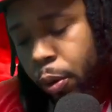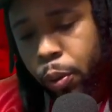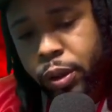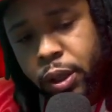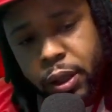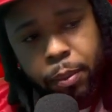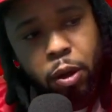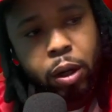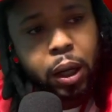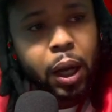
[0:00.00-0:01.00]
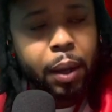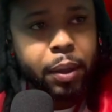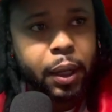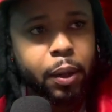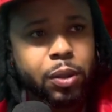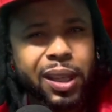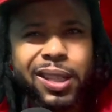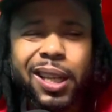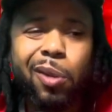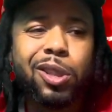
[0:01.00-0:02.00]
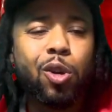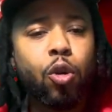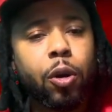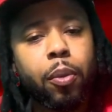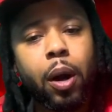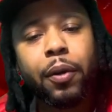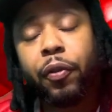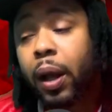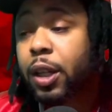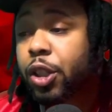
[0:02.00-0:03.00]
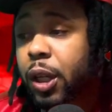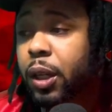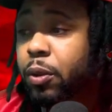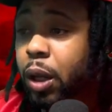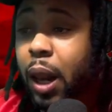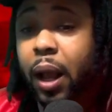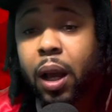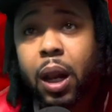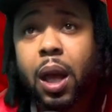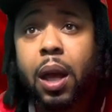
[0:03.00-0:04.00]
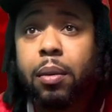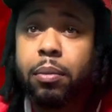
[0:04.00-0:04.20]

We went to some little club, nigga. He said it was a hookah bar. The fucking shit, it looked like a club.